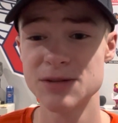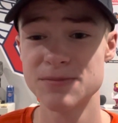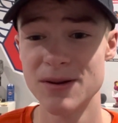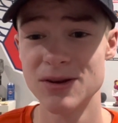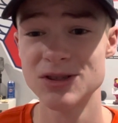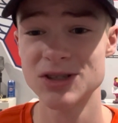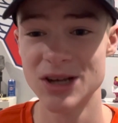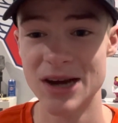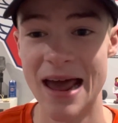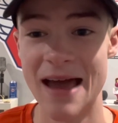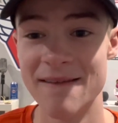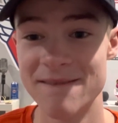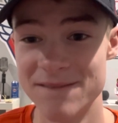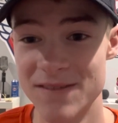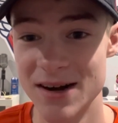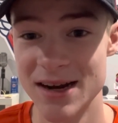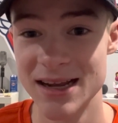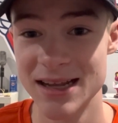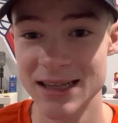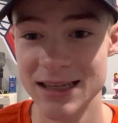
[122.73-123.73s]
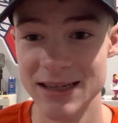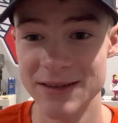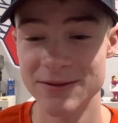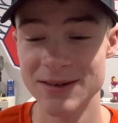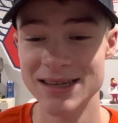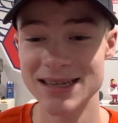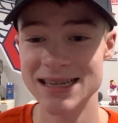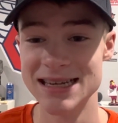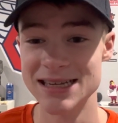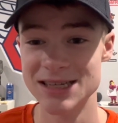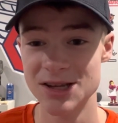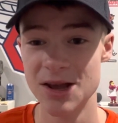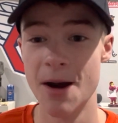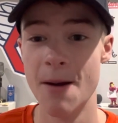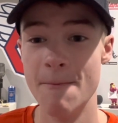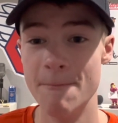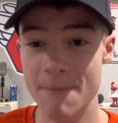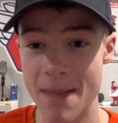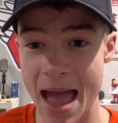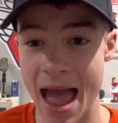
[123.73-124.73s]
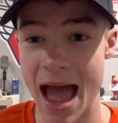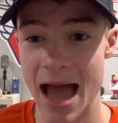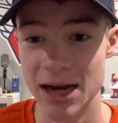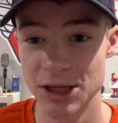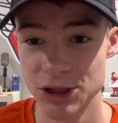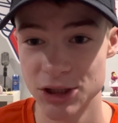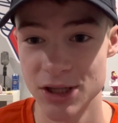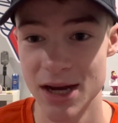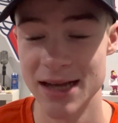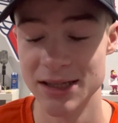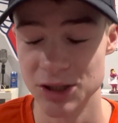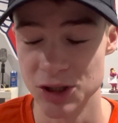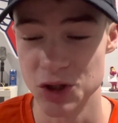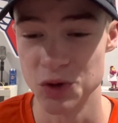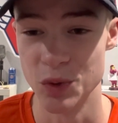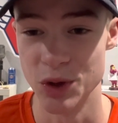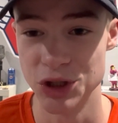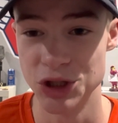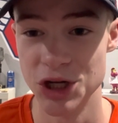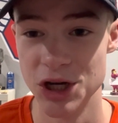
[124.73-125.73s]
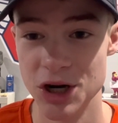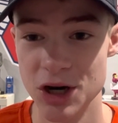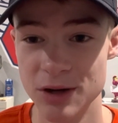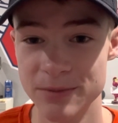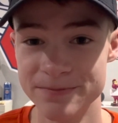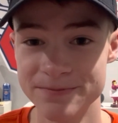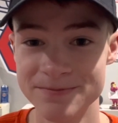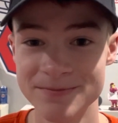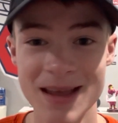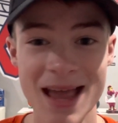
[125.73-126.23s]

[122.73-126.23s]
Bell's going to have fun in Cleveland. He's going to mash as a switch hitter.